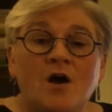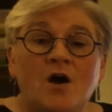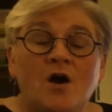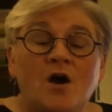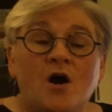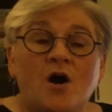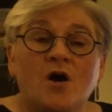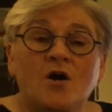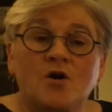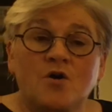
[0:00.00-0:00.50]

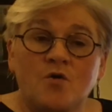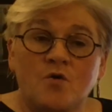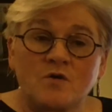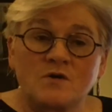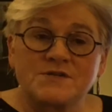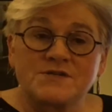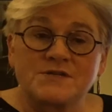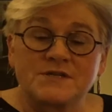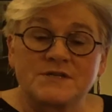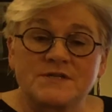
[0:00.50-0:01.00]
Our
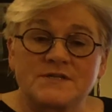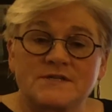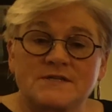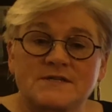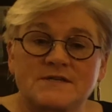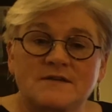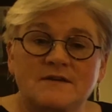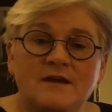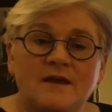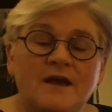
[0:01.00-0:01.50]
courses
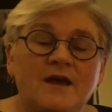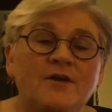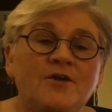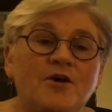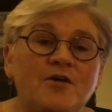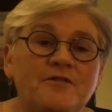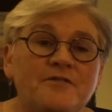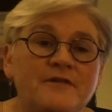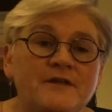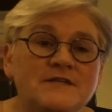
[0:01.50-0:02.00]
and
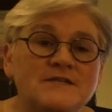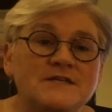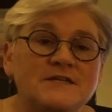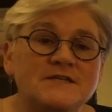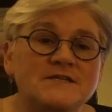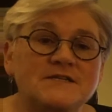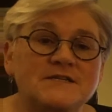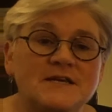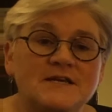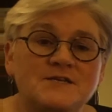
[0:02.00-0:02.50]
authentic
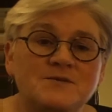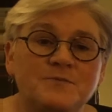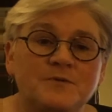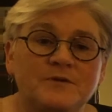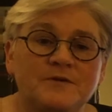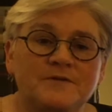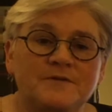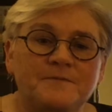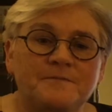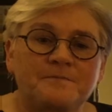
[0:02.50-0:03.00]
assessment.
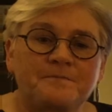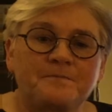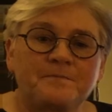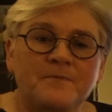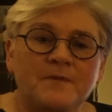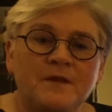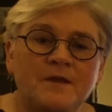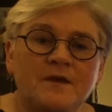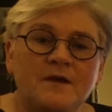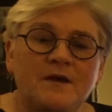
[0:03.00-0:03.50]

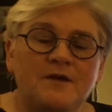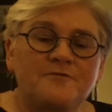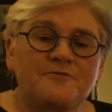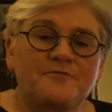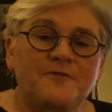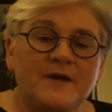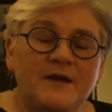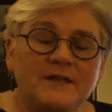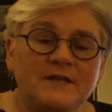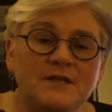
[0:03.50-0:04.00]
And
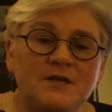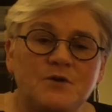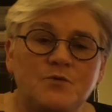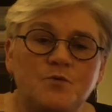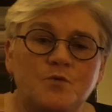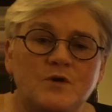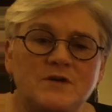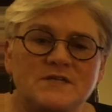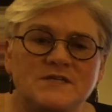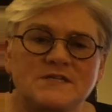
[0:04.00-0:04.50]
finally,
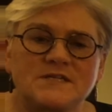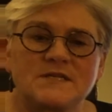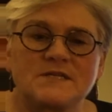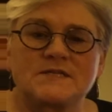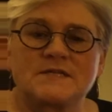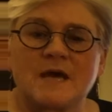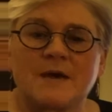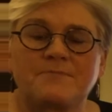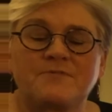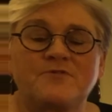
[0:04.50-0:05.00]
what does
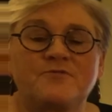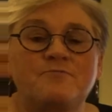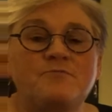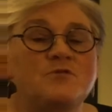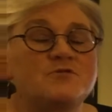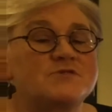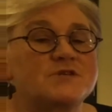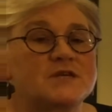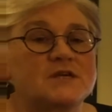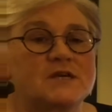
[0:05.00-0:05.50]
adaptive
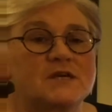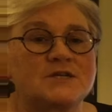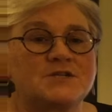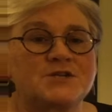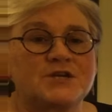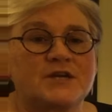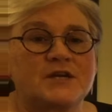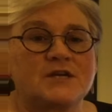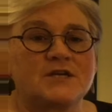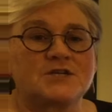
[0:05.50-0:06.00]
music
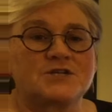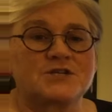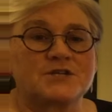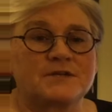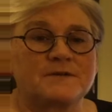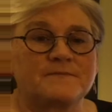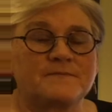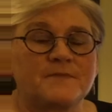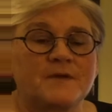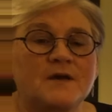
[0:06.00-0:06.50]
education
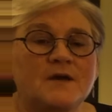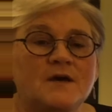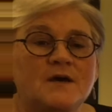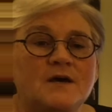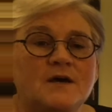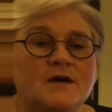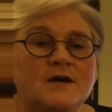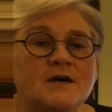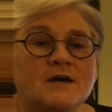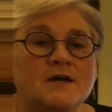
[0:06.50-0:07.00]

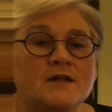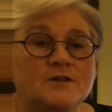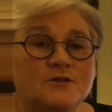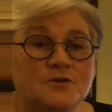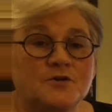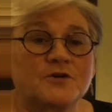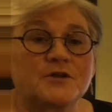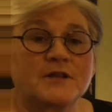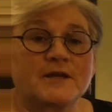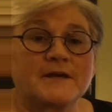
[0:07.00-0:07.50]

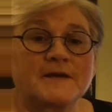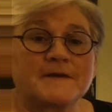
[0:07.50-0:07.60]
look like?